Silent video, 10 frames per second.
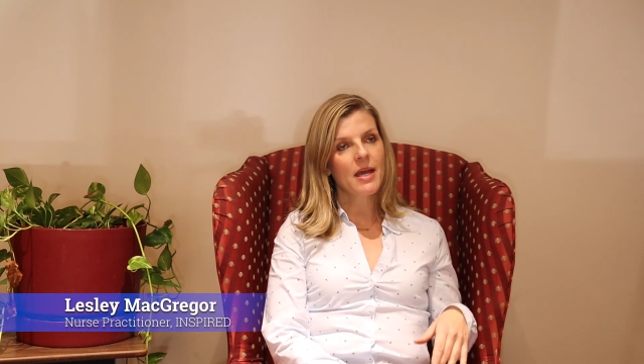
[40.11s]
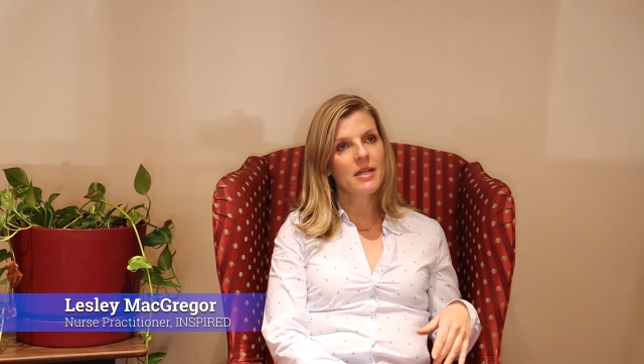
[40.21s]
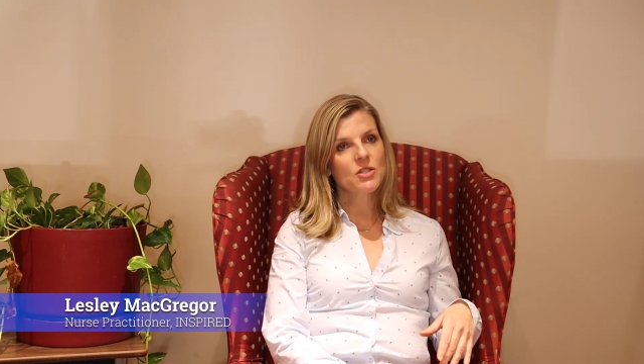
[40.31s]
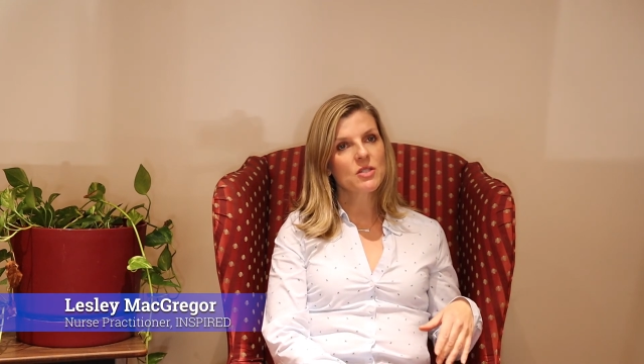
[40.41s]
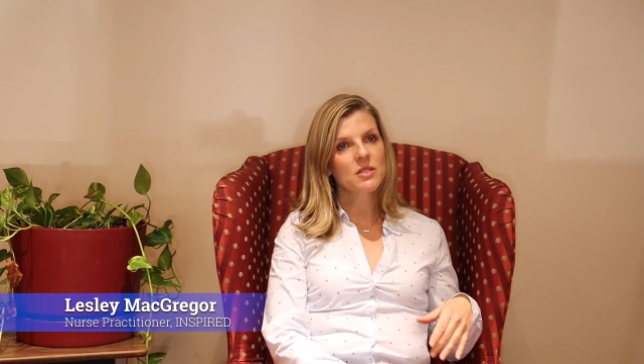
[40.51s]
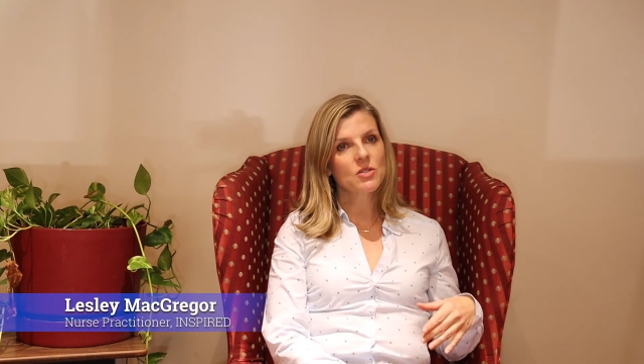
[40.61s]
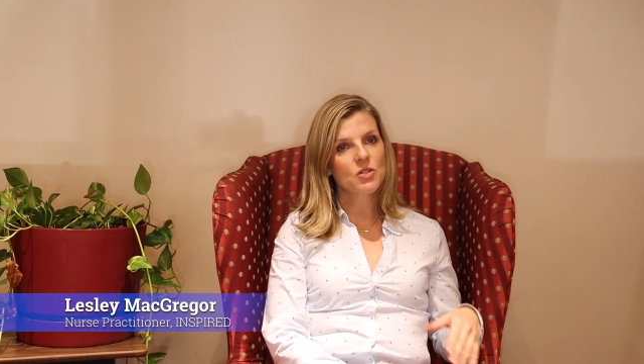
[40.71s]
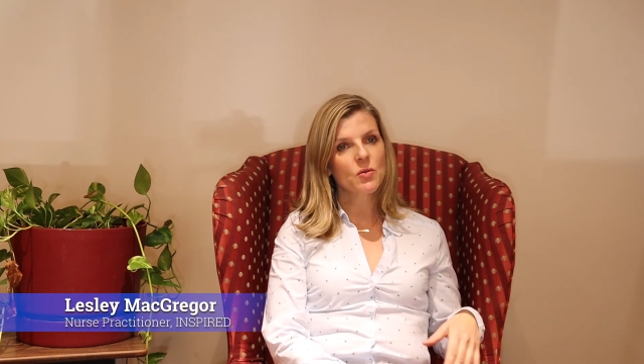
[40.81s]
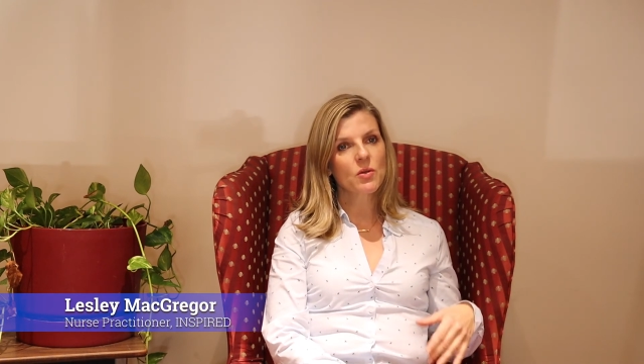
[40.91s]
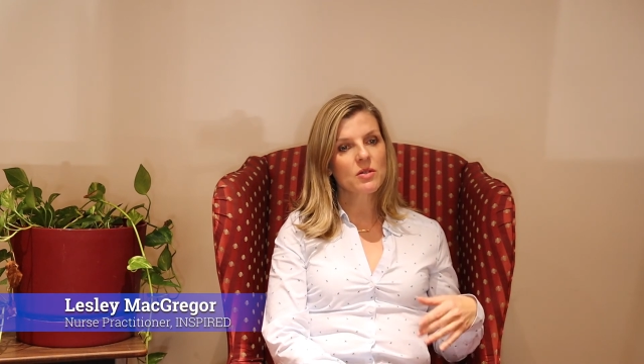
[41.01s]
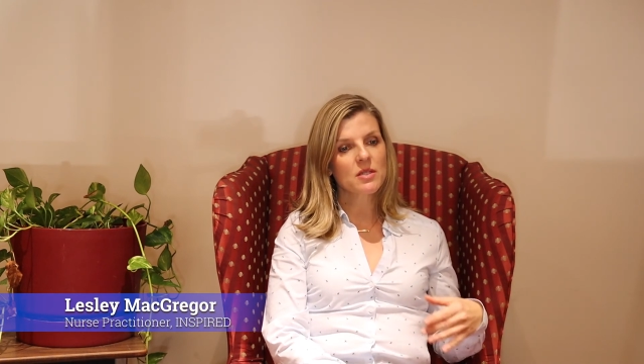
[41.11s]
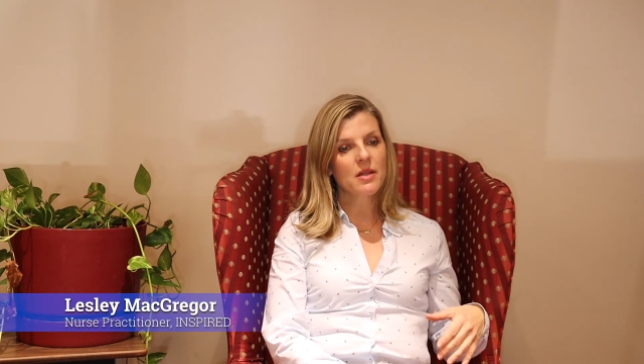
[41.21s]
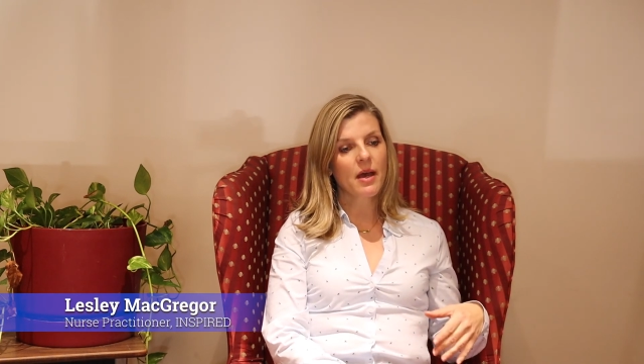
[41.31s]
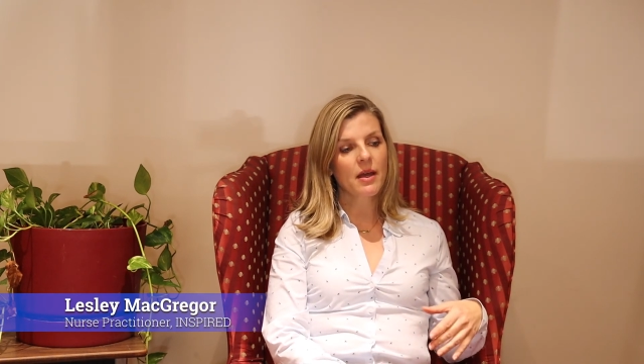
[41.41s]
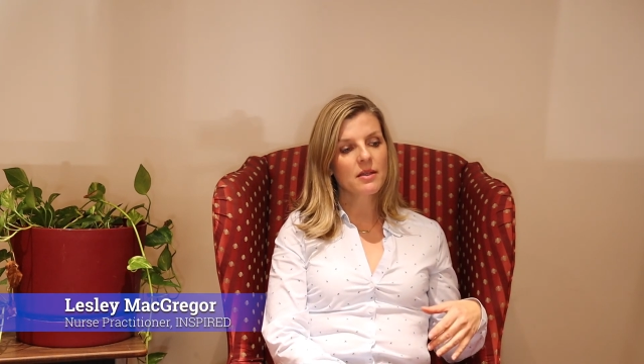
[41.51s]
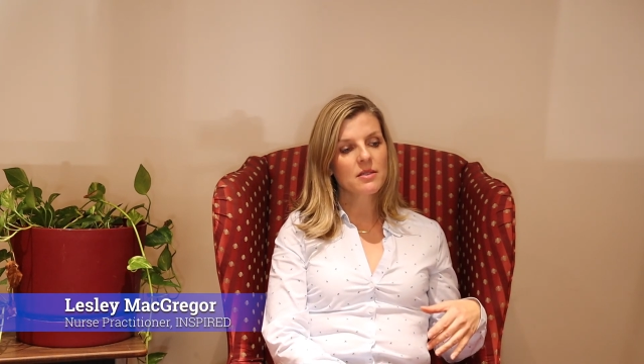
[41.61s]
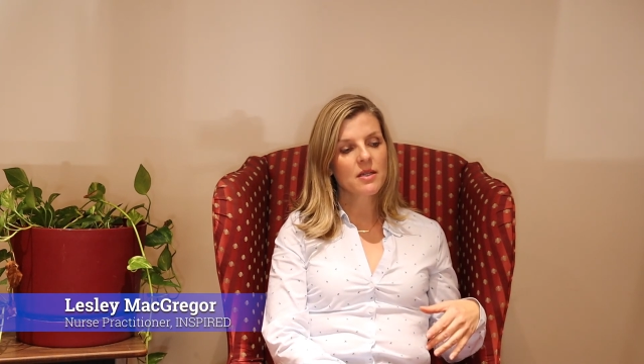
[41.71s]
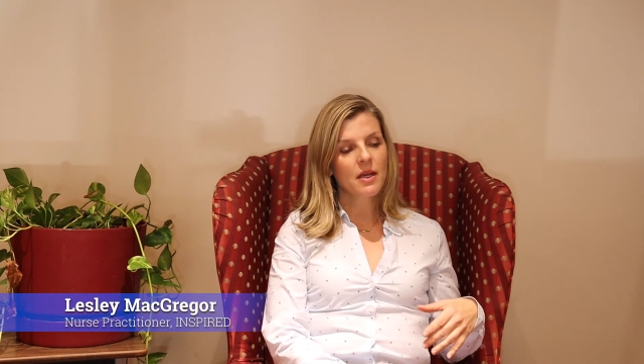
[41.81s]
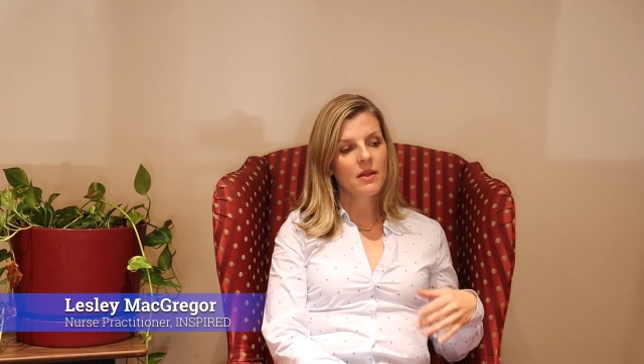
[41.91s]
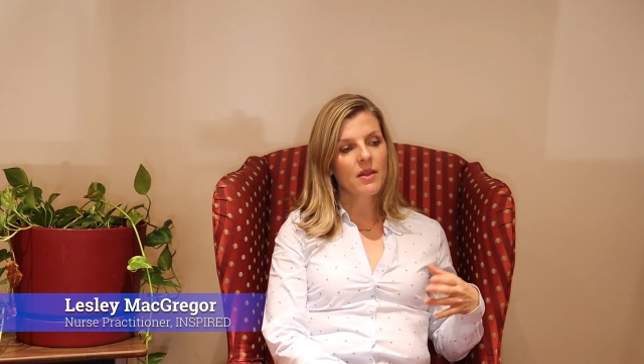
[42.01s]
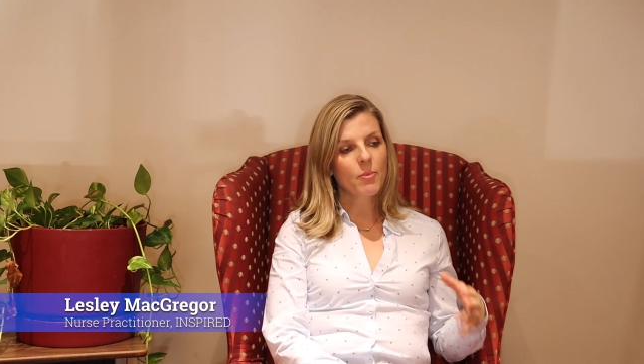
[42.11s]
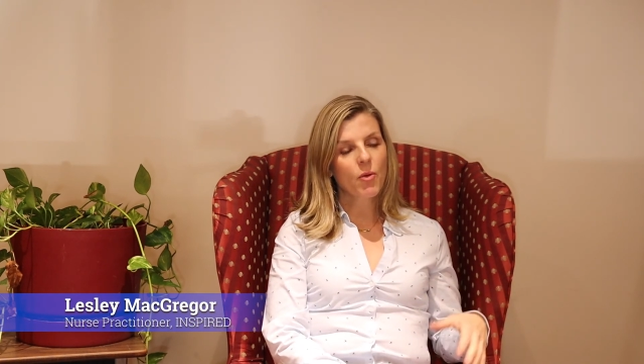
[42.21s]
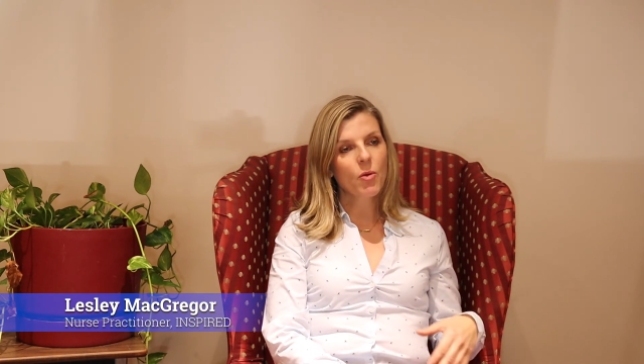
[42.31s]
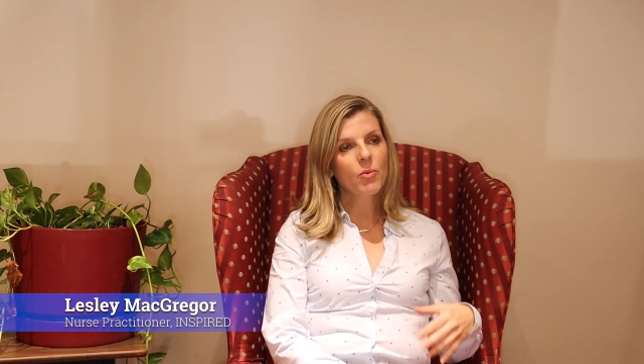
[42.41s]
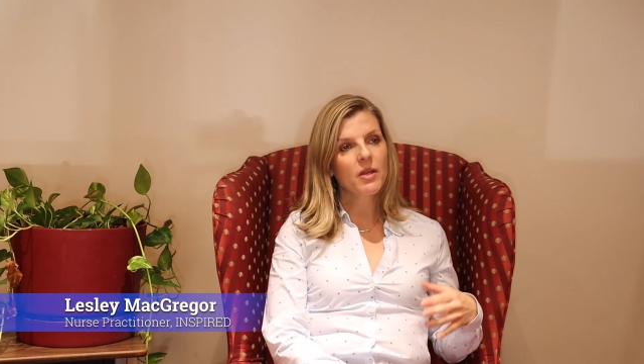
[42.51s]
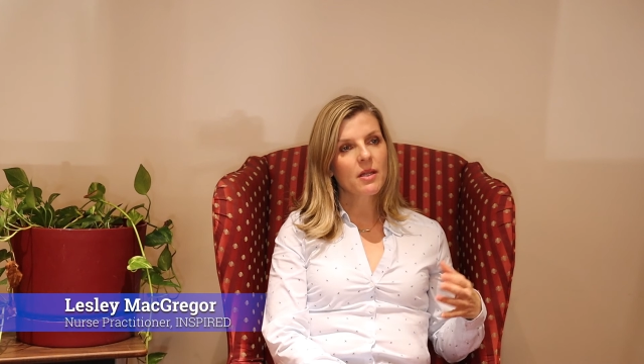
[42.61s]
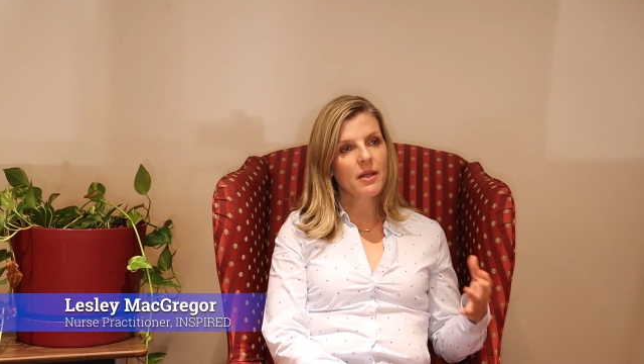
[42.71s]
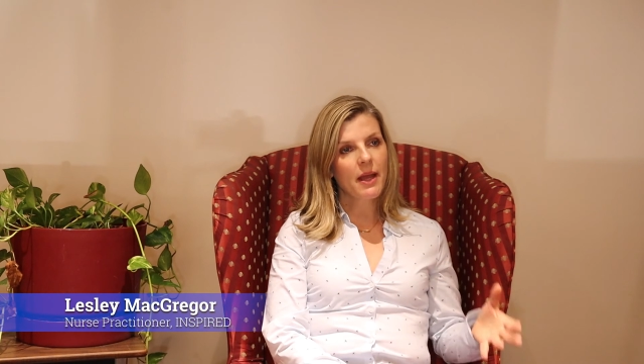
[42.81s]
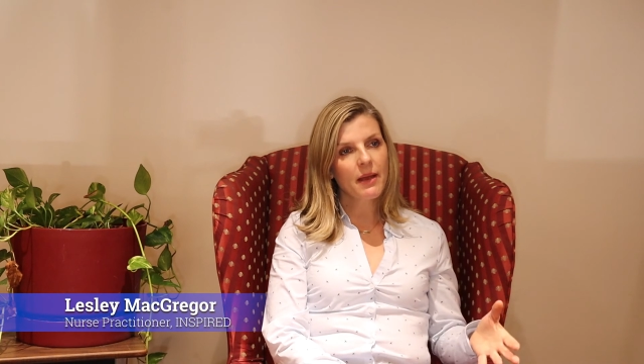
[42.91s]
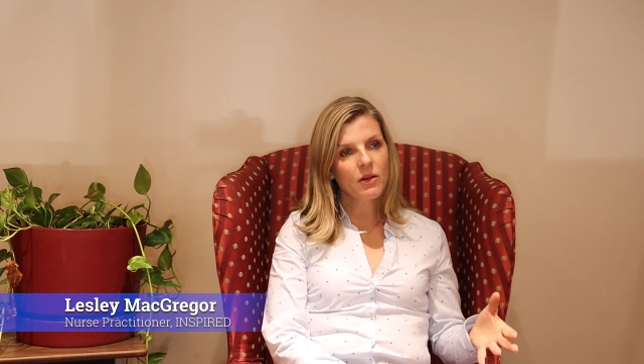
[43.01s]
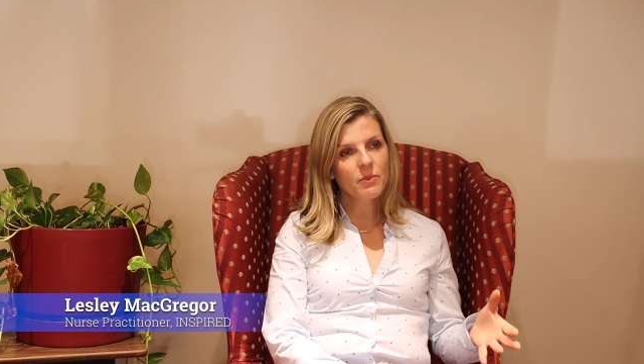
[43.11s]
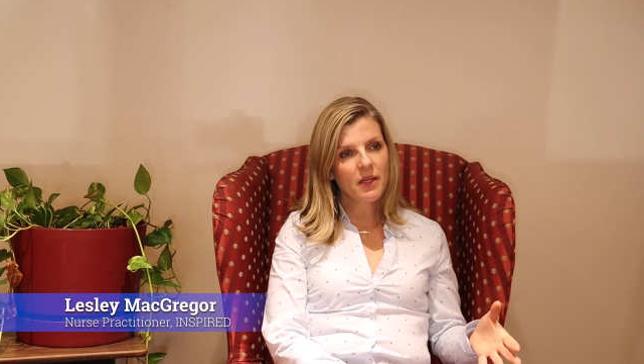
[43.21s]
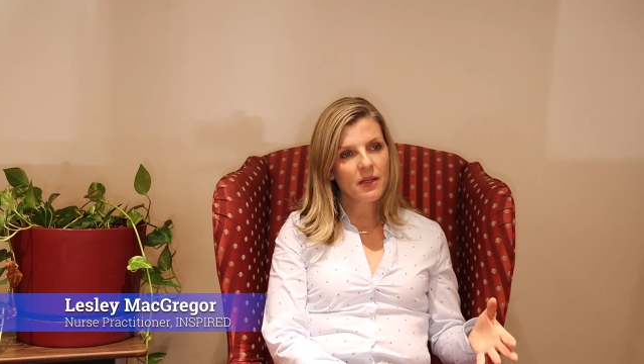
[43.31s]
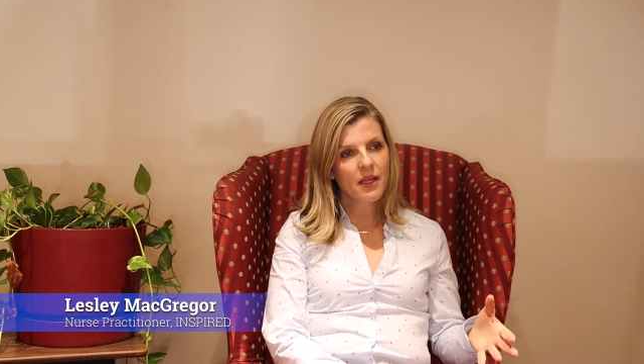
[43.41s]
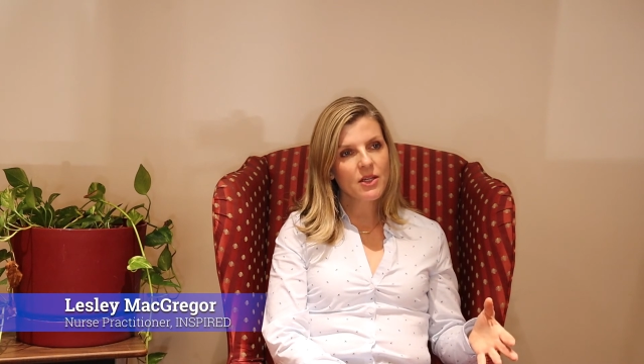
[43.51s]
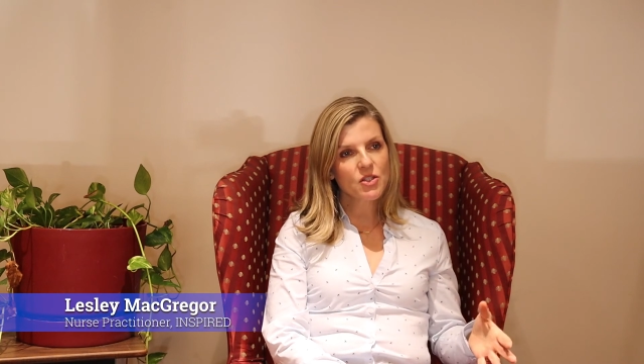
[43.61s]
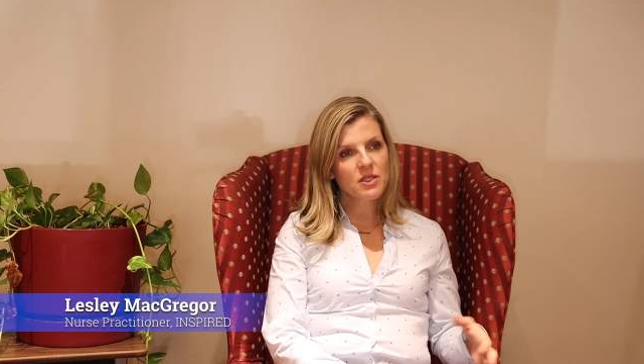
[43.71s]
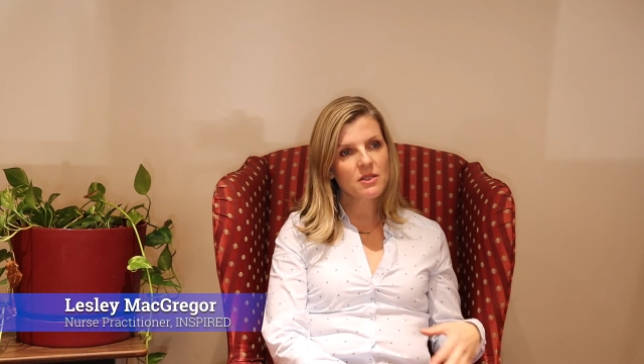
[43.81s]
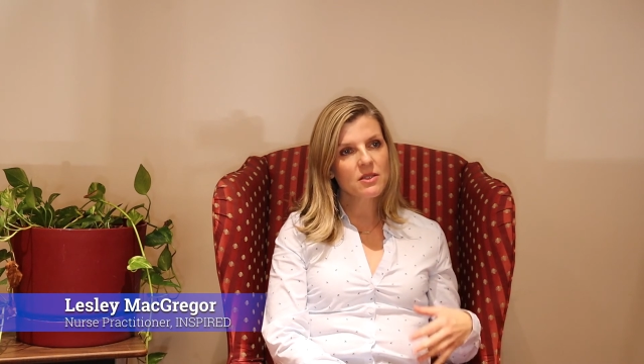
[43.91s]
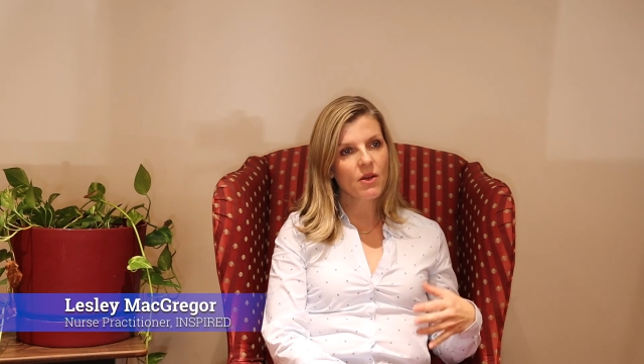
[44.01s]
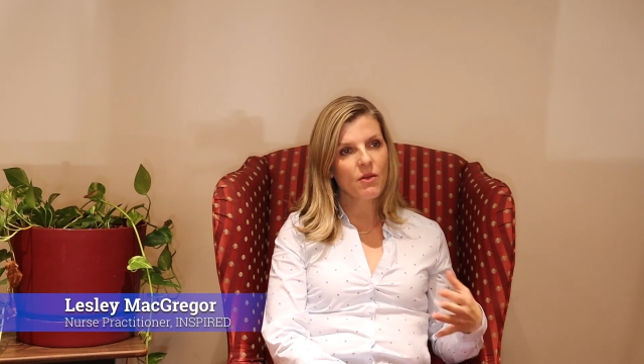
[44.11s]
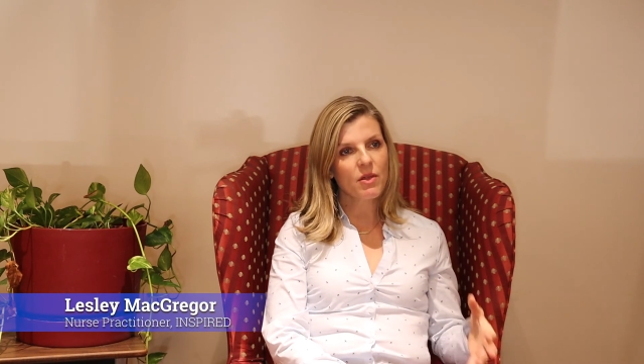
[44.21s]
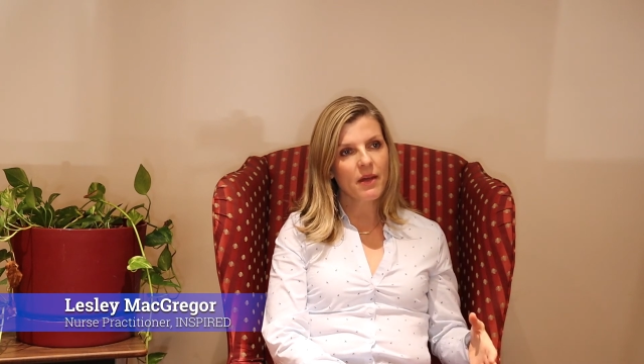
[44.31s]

and it just ensures that the appropriate inhaled medications are